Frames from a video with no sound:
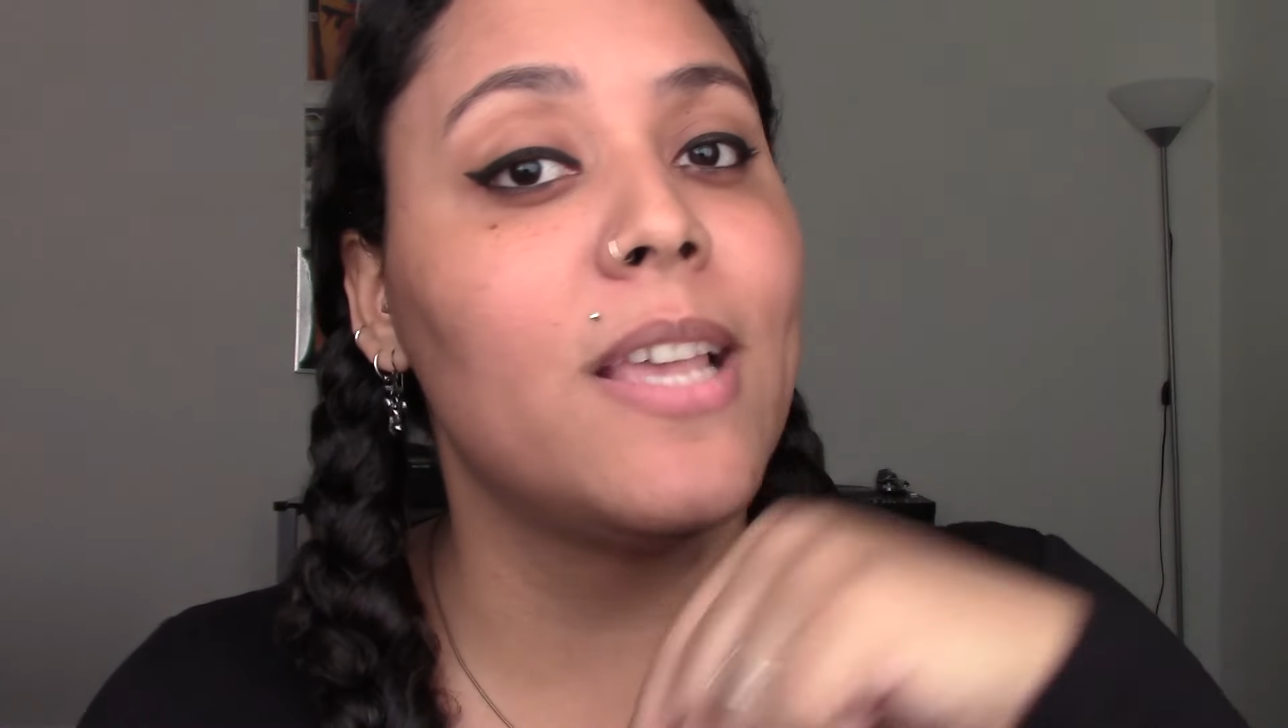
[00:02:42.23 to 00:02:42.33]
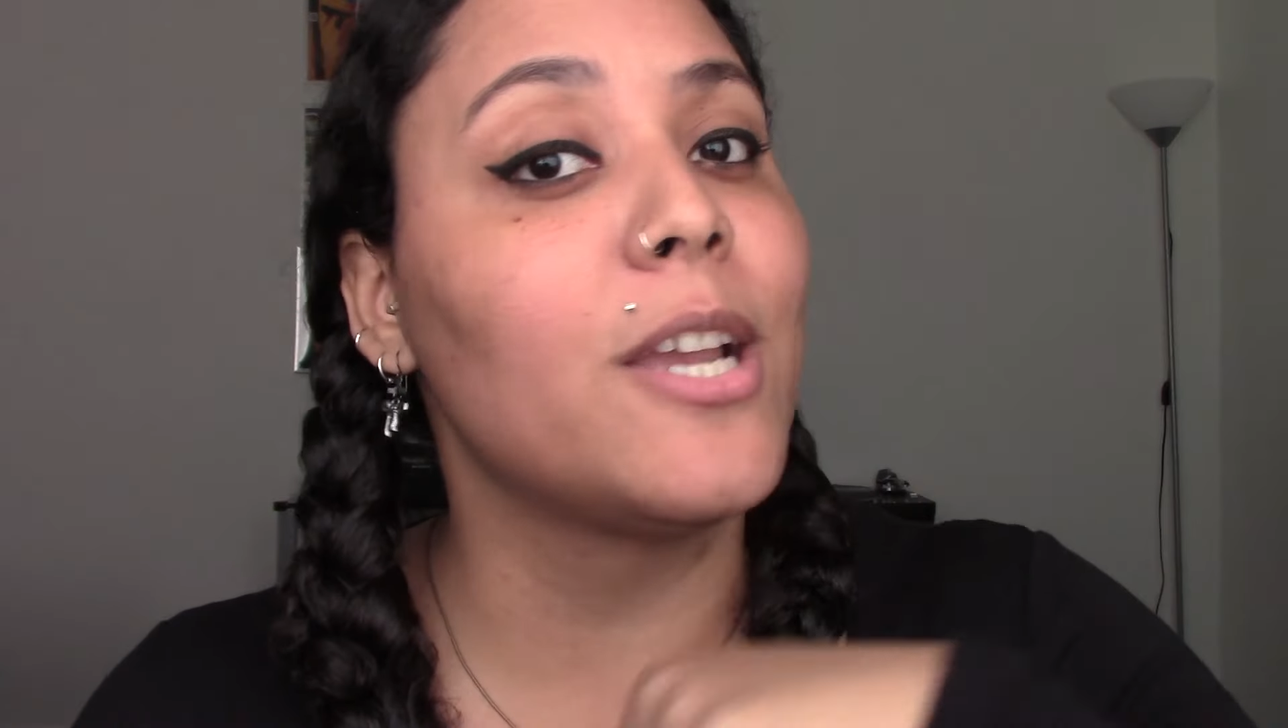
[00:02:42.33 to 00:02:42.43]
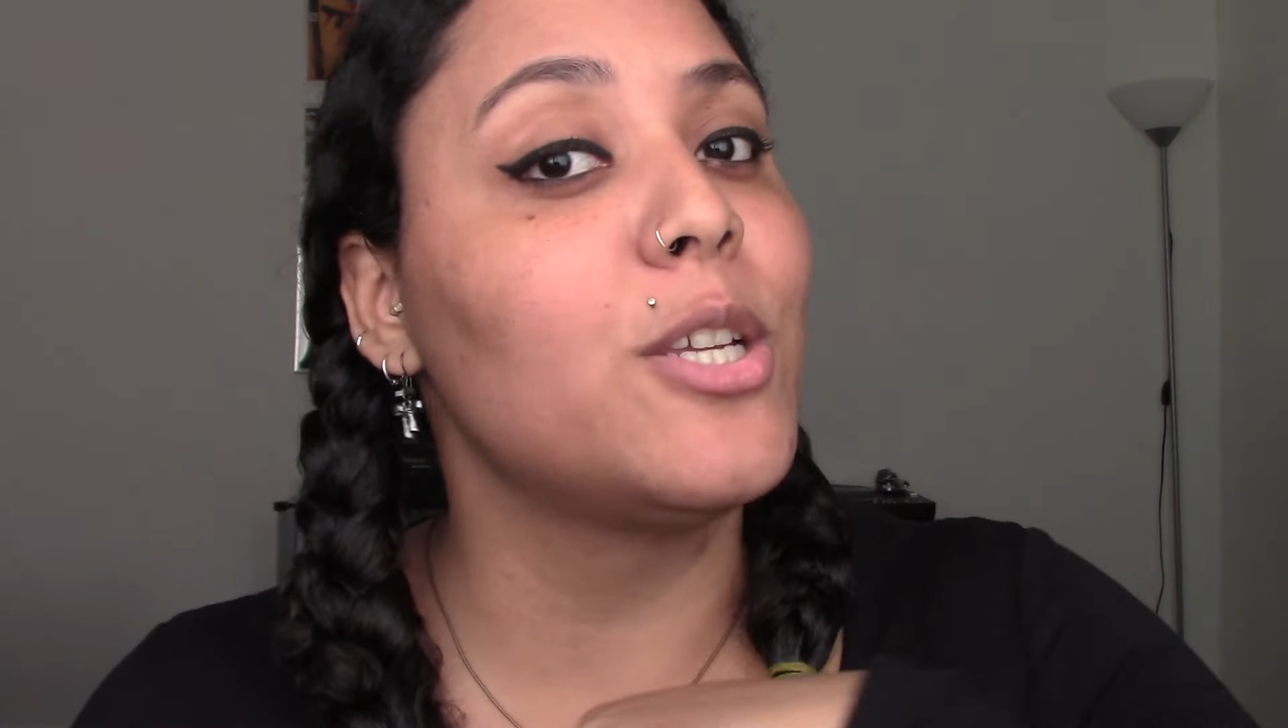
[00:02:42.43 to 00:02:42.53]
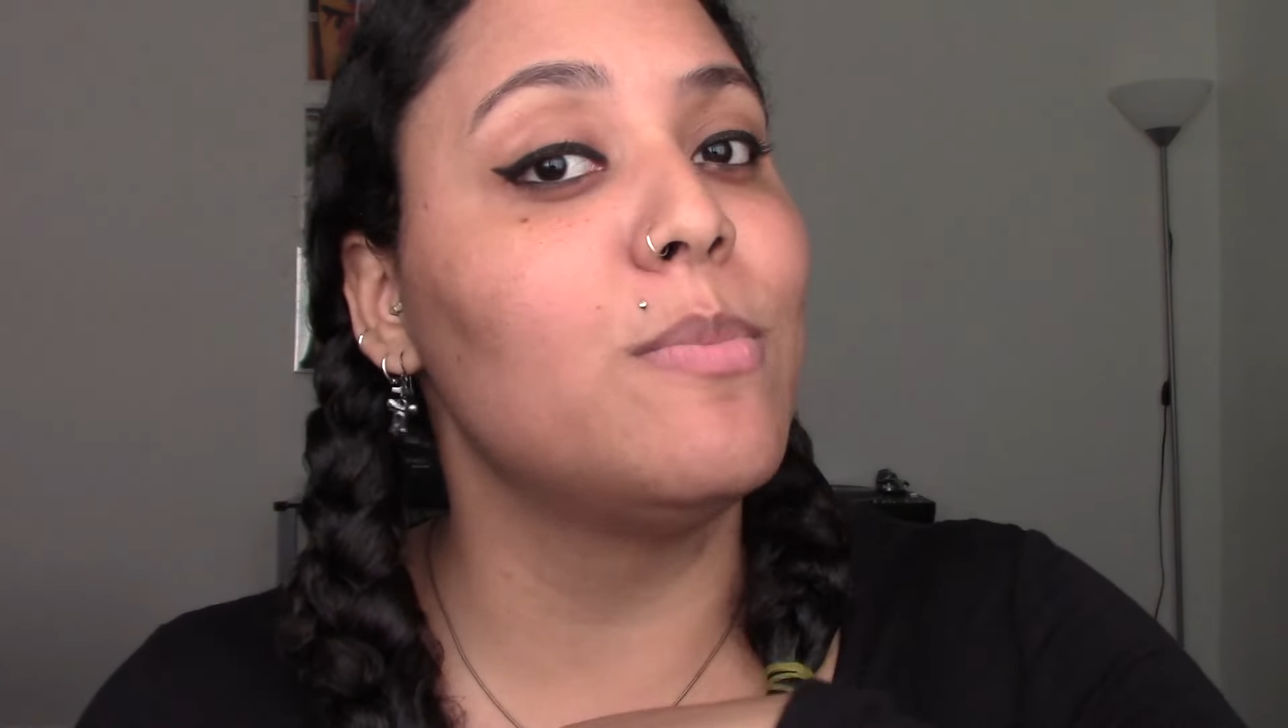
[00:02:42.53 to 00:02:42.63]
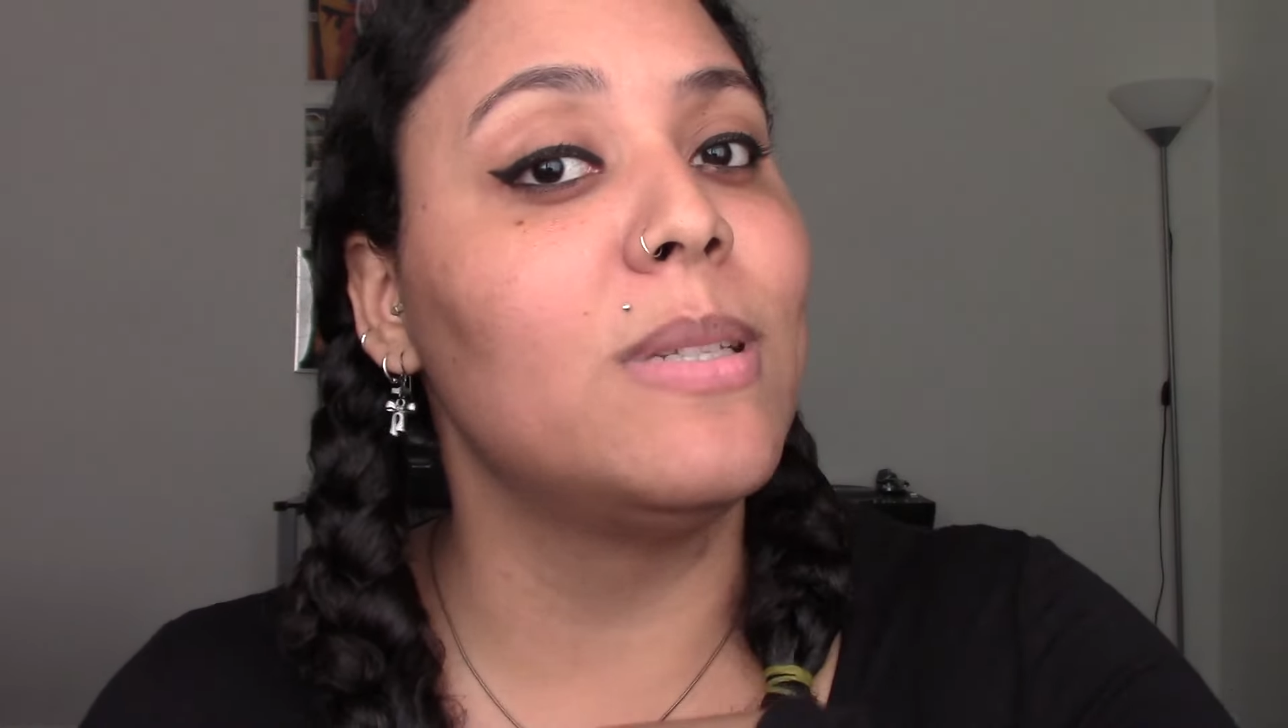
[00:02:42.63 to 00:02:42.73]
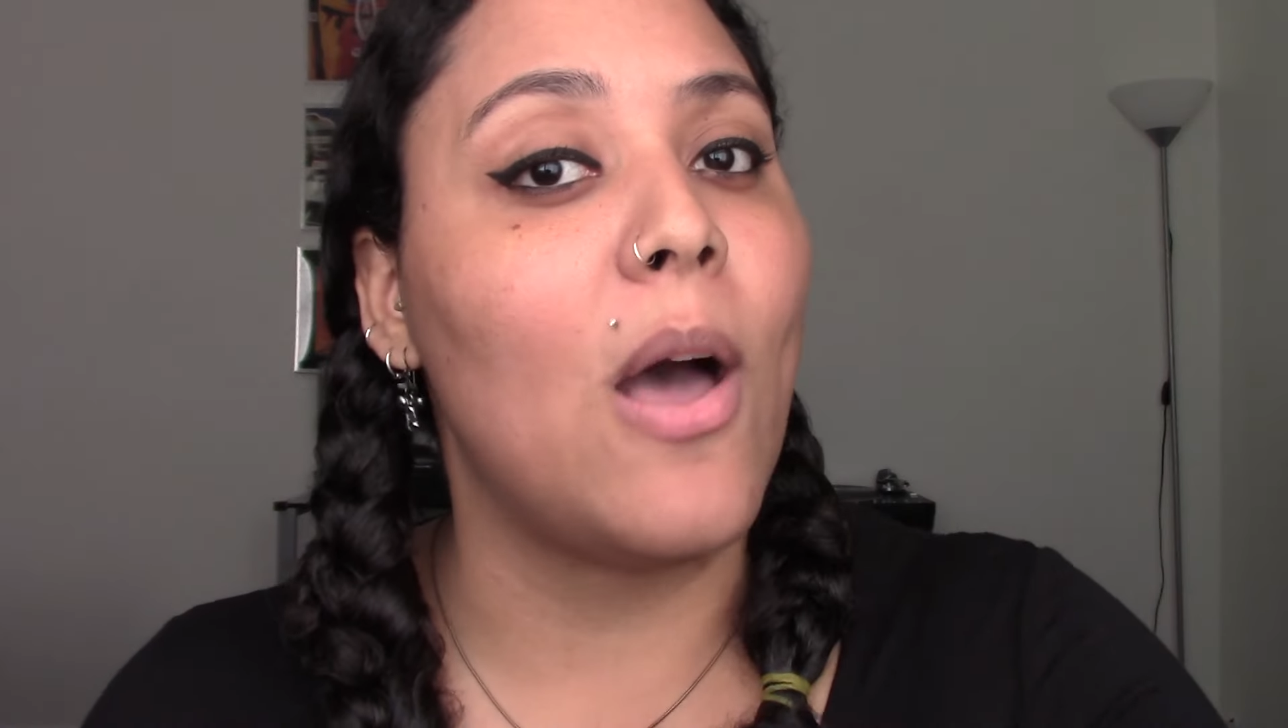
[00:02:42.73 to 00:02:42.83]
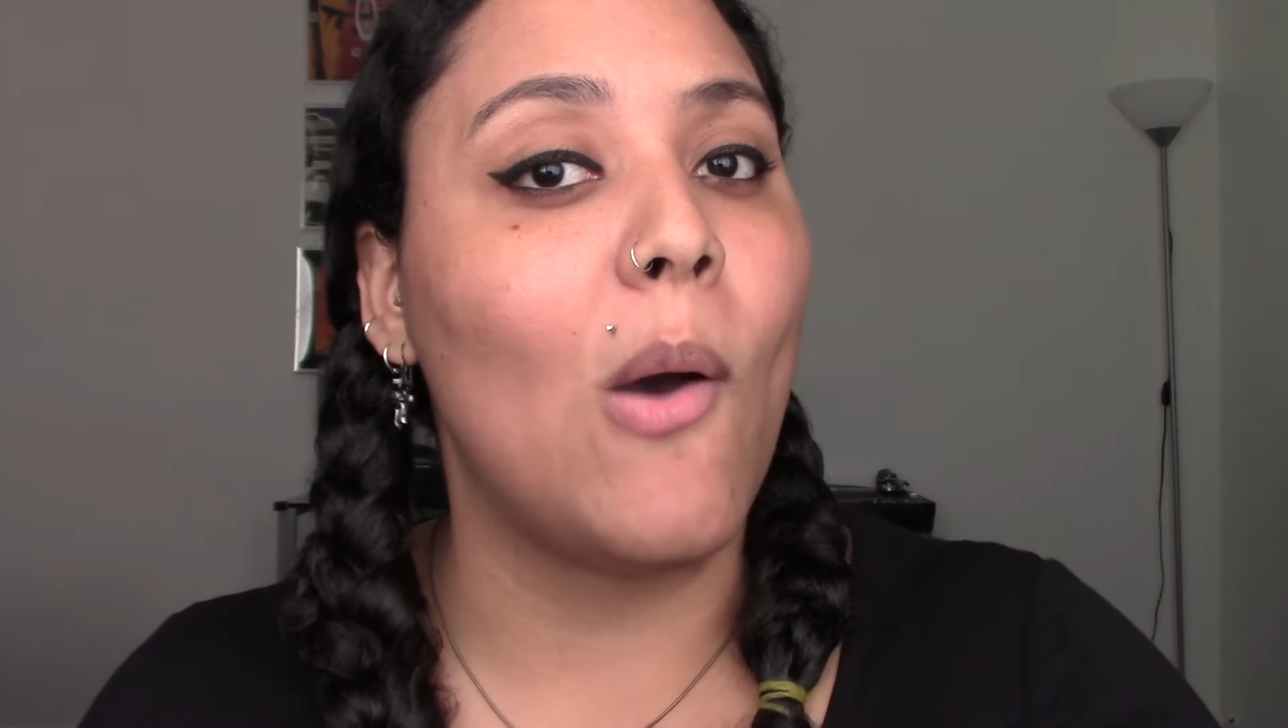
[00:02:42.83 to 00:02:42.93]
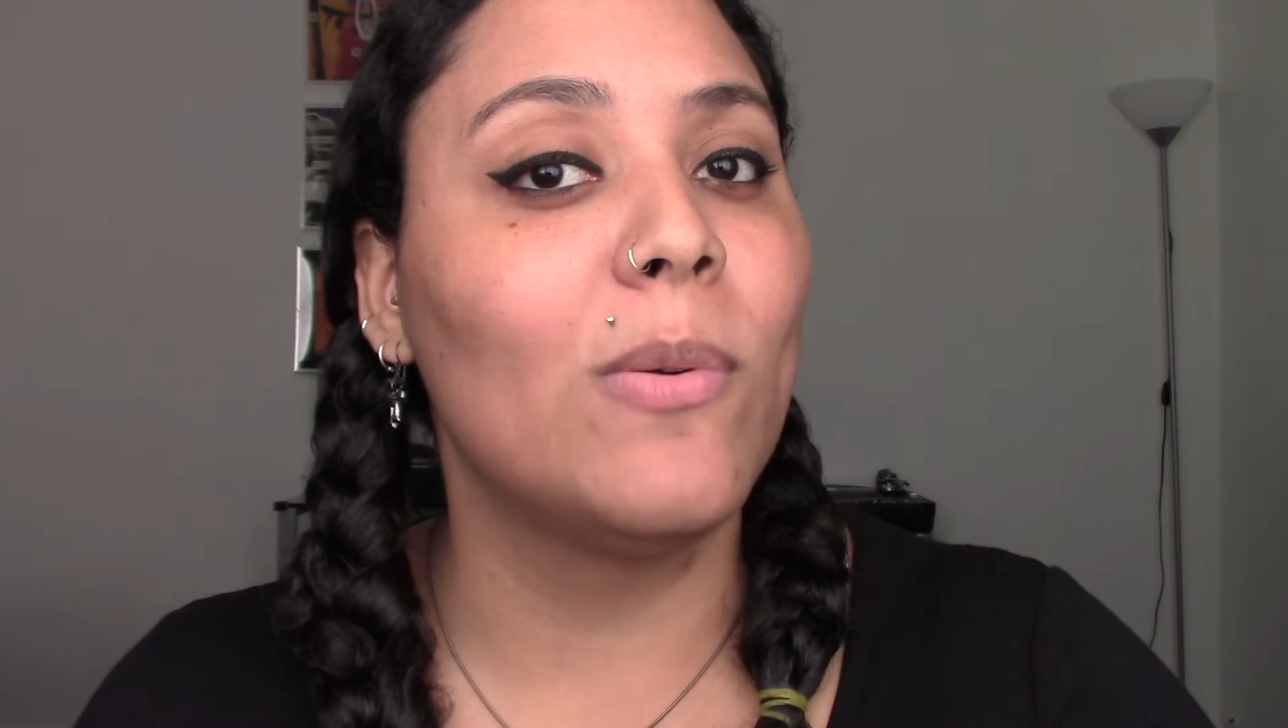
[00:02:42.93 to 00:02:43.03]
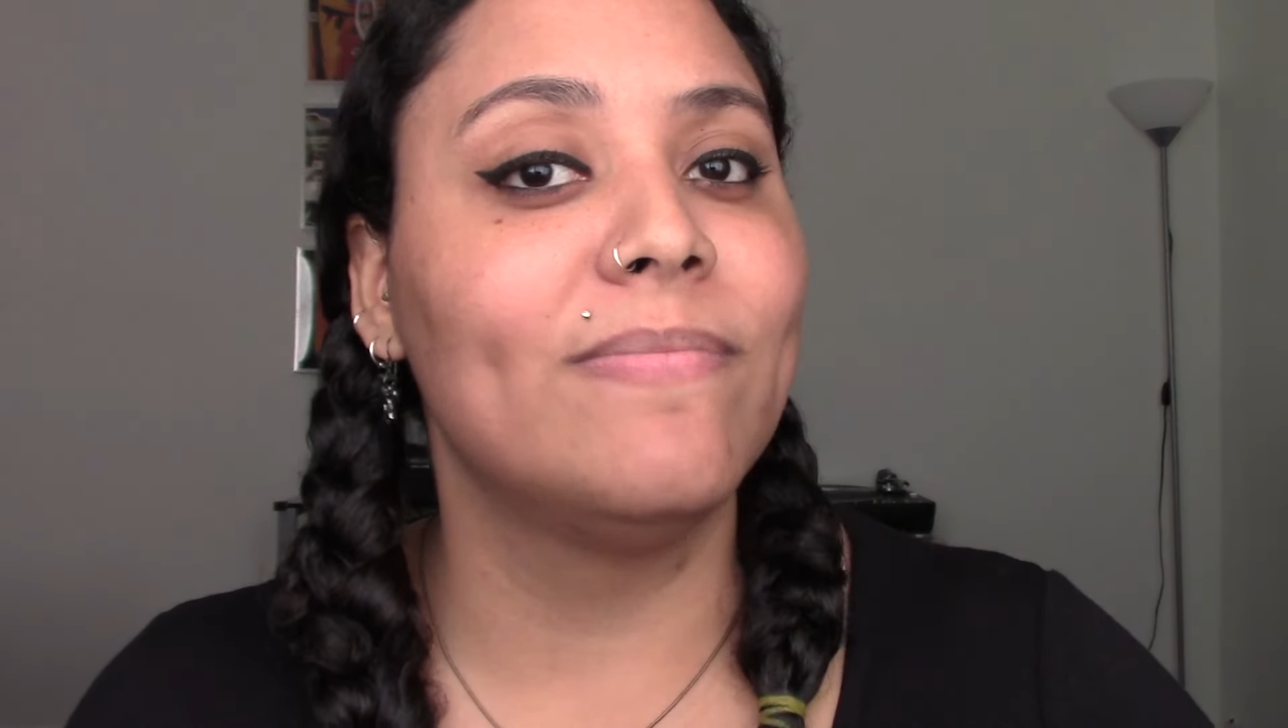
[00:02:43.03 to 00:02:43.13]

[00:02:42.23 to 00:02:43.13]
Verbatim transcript: section below.